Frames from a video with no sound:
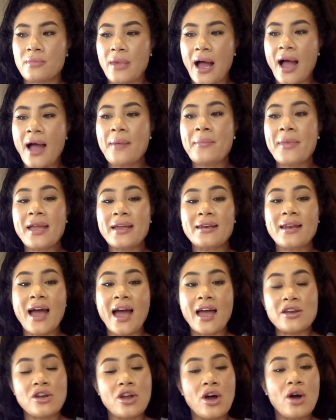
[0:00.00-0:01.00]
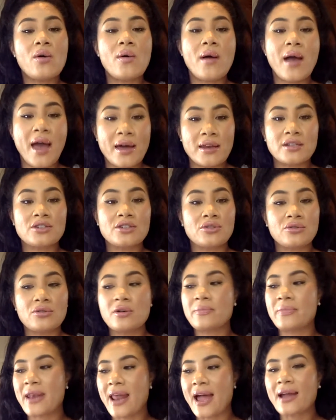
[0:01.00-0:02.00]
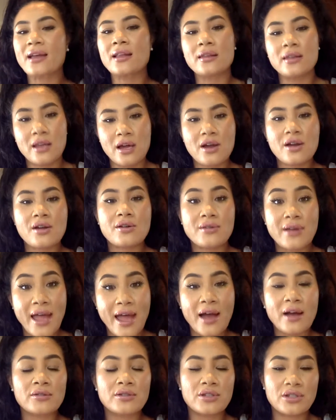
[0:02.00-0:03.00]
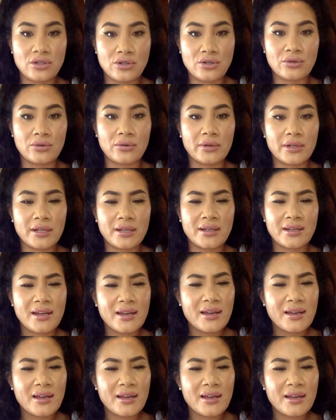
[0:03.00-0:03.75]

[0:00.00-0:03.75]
I may not know how to do it, but I can learn how to do it.